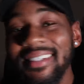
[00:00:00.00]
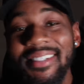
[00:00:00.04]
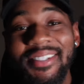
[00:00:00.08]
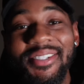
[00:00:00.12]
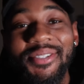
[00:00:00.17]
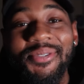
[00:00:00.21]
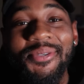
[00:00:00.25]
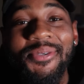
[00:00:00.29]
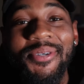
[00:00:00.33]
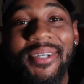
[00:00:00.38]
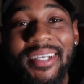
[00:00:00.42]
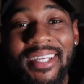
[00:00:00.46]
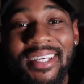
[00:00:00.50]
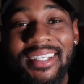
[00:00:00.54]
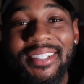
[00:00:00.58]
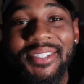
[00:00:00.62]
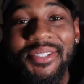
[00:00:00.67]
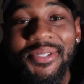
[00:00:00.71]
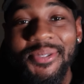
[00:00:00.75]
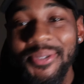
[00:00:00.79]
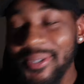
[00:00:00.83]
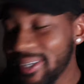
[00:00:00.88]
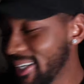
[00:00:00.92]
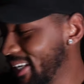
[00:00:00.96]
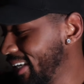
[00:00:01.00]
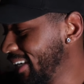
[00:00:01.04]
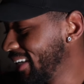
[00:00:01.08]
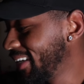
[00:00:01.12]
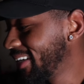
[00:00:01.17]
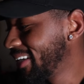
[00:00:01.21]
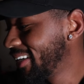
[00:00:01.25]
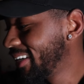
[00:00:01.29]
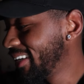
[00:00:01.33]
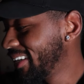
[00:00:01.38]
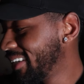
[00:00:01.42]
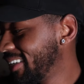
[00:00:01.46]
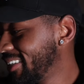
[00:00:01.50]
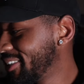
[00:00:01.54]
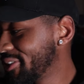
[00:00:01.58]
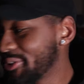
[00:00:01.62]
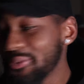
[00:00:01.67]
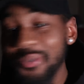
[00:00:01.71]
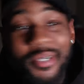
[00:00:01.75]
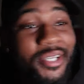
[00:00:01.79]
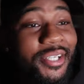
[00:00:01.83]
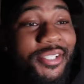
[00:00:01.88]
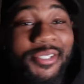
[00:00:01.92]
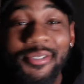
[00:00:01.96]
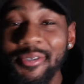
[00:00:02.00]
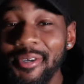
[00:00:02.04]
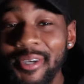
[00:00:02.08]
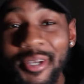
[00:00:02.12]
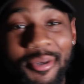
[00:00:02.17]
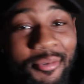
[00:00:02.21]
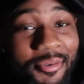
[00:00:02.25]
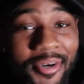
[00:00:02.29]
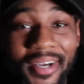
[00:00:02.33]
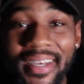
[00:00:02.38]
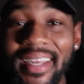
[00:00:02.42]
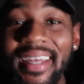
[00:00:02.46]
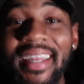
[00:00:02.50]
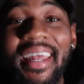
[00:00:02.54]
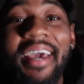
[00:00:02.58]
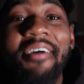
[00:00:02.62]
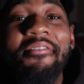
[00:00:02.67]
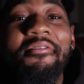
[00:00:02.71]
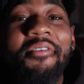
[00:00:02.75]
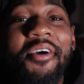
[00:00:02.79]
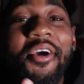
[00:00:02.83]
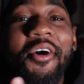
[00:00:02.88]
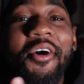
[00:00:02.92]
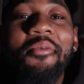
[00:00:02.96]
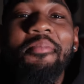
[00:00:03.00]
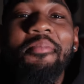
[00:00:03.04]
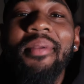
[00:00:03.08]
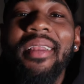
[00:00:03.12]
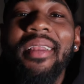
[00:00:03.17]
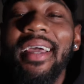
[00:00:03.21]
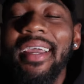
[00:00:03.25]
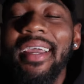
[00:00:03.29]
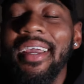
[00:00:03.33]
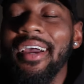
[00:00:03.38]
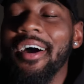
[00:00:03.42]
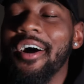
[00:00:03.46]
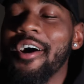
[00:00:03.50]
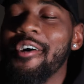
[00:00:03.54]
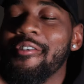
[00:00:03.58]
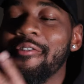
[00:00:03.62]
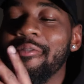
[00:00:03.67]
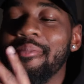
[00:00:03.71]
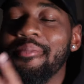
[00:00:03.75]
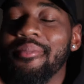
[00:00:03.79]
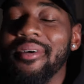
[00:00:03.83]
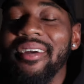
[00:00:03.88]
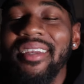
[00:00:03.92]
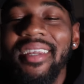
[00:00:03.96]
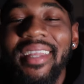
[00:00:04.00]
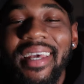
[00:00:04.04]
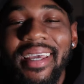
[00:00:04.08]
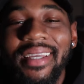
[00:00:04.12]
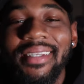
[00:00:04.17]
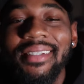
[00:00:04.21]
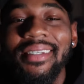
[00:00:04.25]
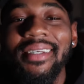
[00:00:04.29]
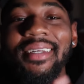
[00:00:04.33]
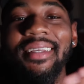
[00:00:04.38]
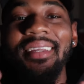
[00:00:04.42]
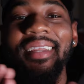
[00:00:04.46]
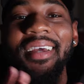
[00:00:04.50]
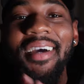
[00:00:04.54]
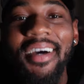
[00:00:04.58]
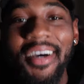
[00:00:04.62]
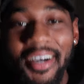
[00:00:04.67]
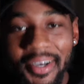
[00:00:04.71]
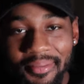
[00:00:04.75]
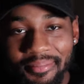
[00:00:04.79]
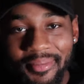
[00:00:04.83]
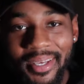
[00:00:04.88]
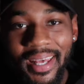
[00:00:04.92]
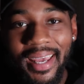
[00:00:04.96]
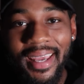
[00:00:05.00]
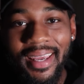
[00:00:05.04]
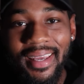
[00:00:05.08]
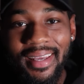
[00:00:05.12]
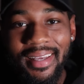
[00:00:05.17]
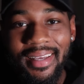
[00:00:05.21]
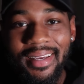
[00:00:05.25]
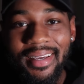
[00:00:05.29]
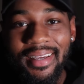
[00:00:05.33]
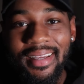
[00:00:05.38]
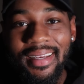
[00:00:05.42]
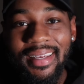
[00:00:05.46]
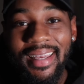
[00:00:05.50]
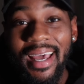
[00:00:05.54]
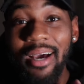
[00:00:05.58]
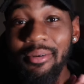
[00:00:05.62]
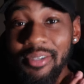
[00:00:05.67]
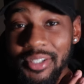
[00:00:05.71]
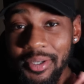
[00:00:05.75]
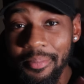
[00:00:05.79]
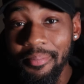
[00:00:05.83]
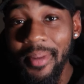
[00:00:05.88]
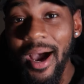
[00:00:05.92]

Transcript: this 2020-2021 NFL playoff prediction update. That was a